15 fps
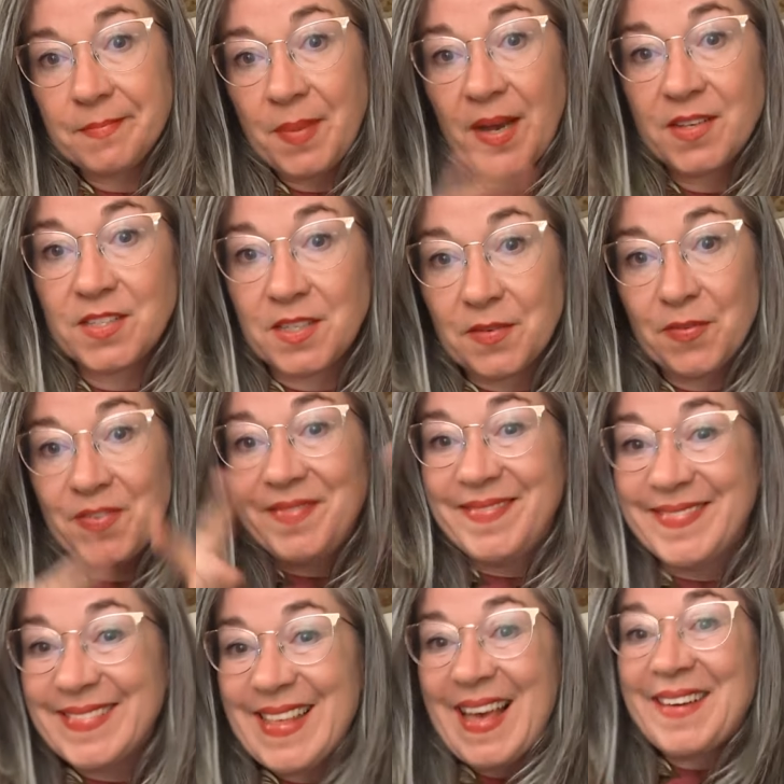Positive
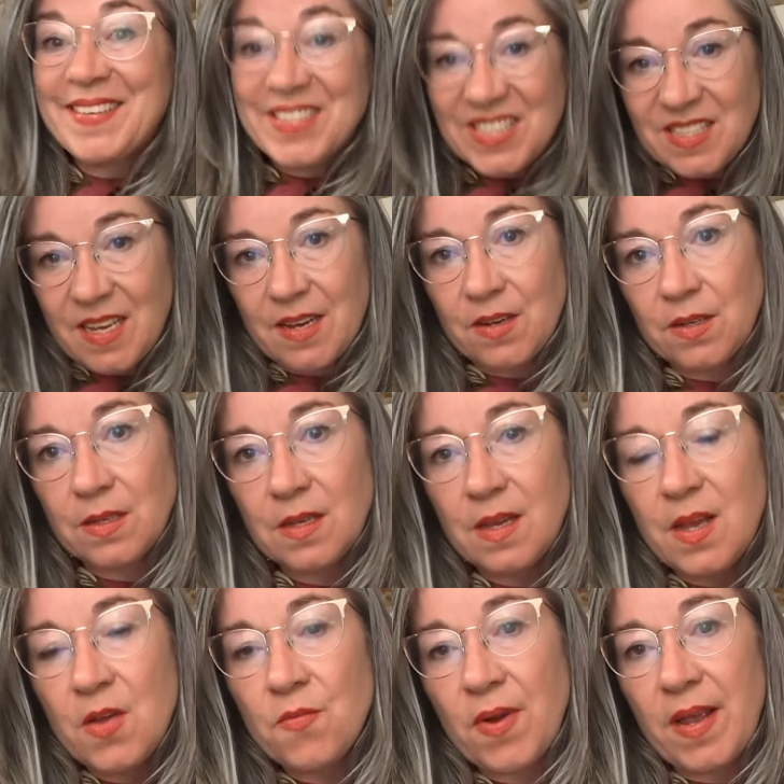energy cycle,
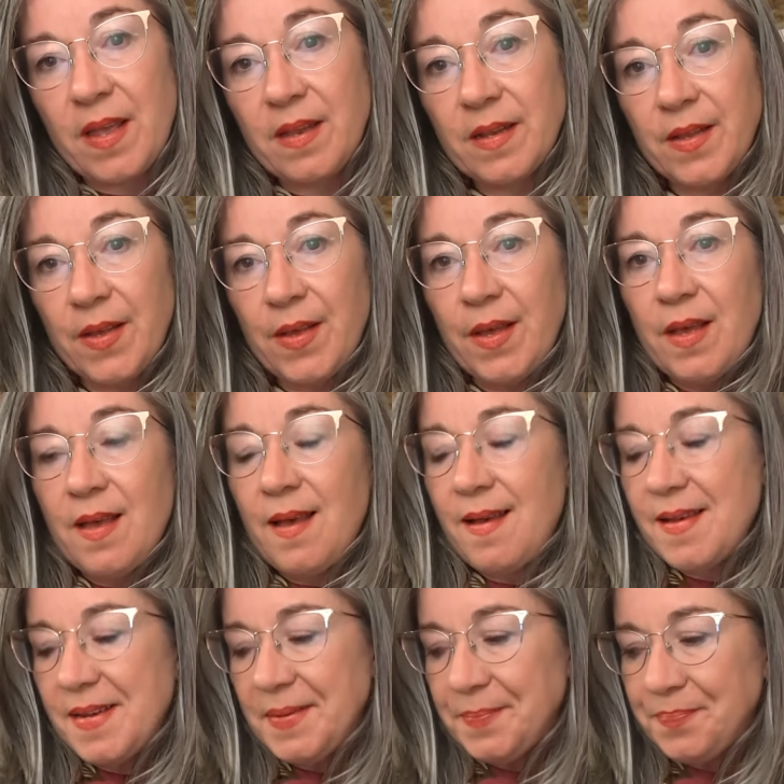right?
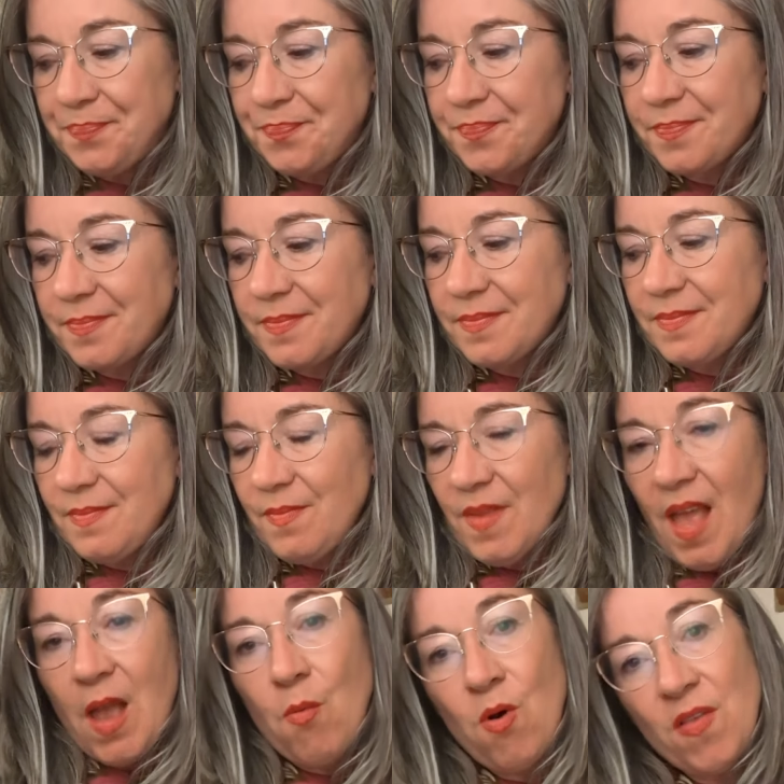
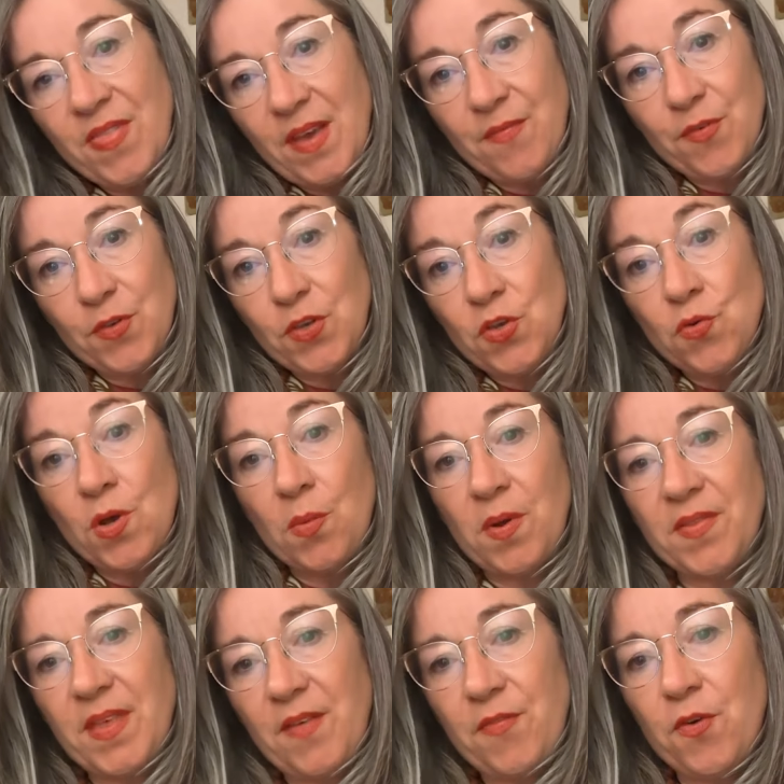I want that for you. I
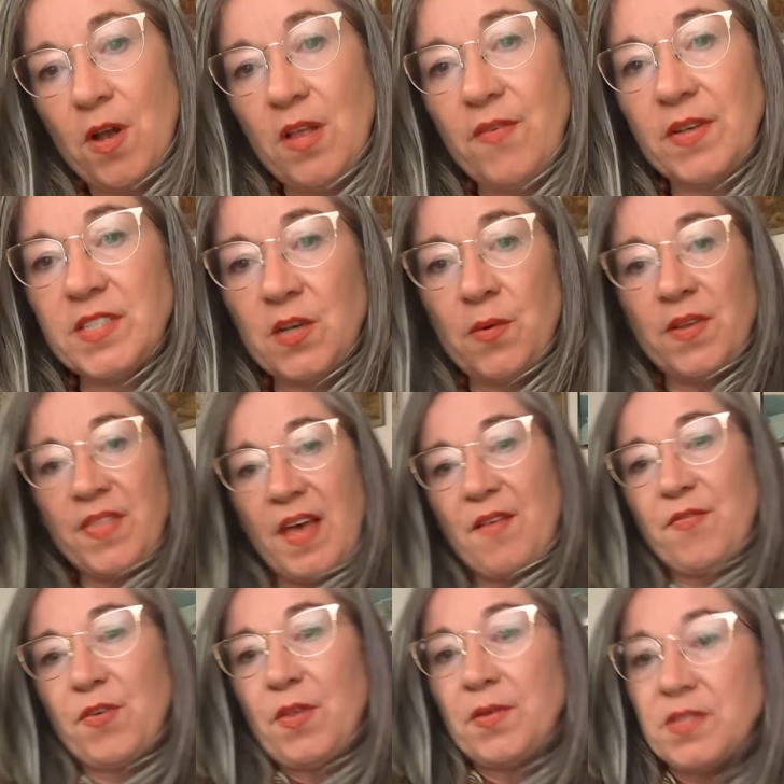want that for all of us. I want
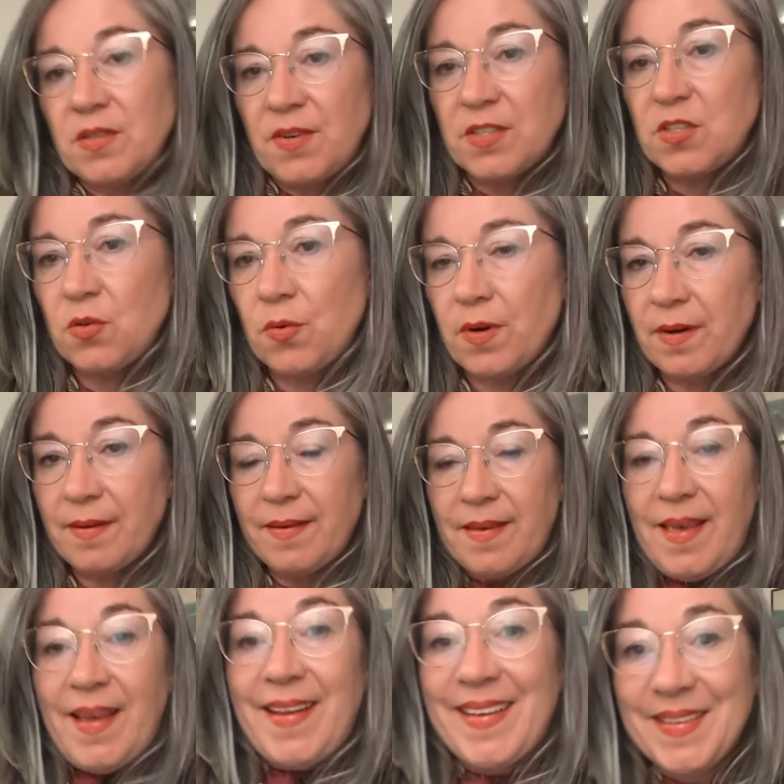that for those of us who are
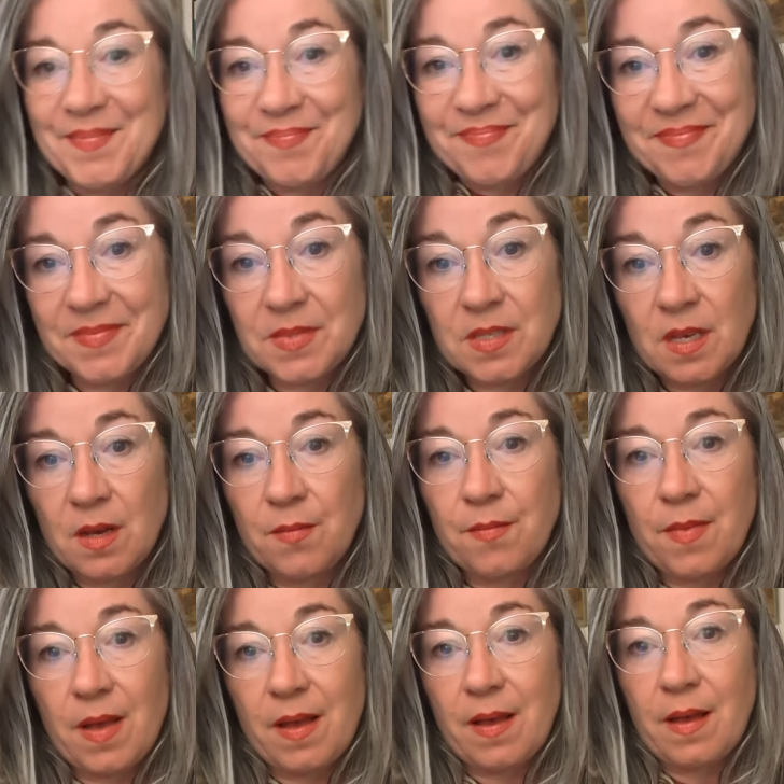getting
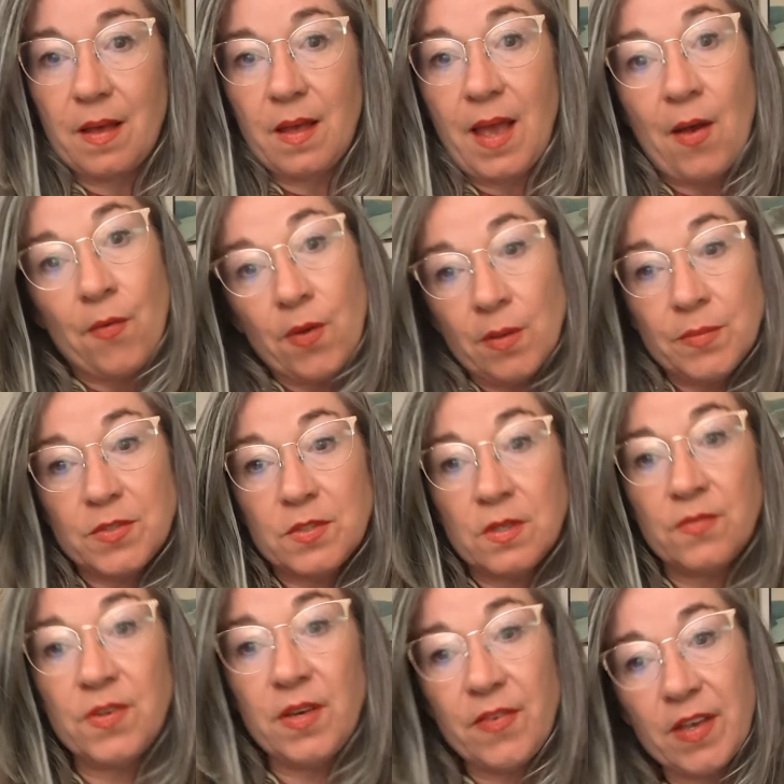some outcomes
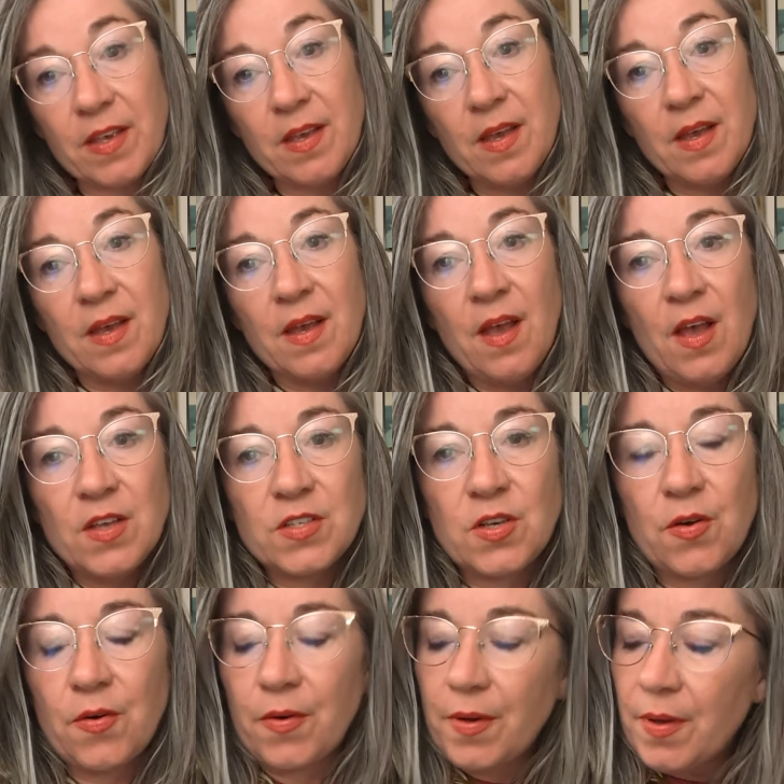of giving.
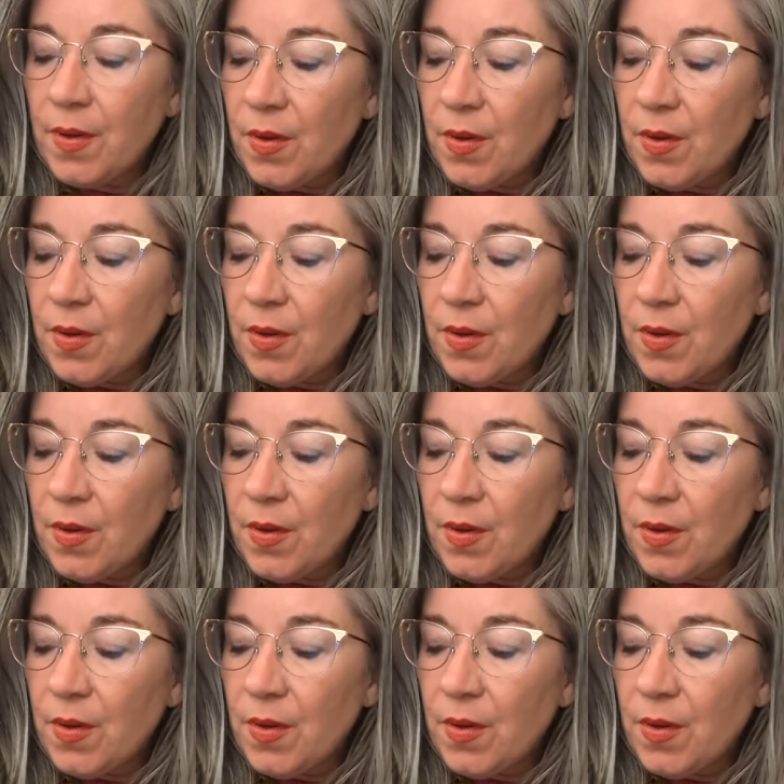So